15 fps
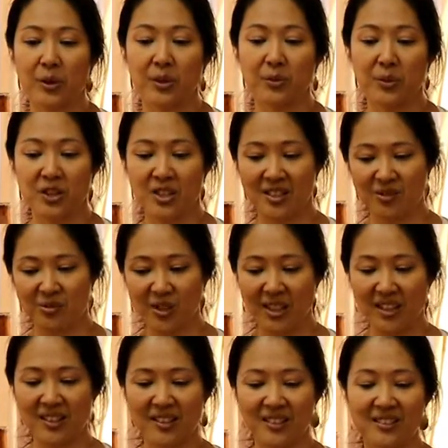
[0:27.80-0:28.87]
which is
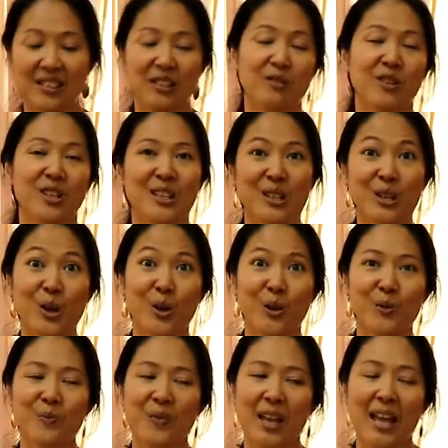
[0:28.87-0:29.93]
really the seat of the ego.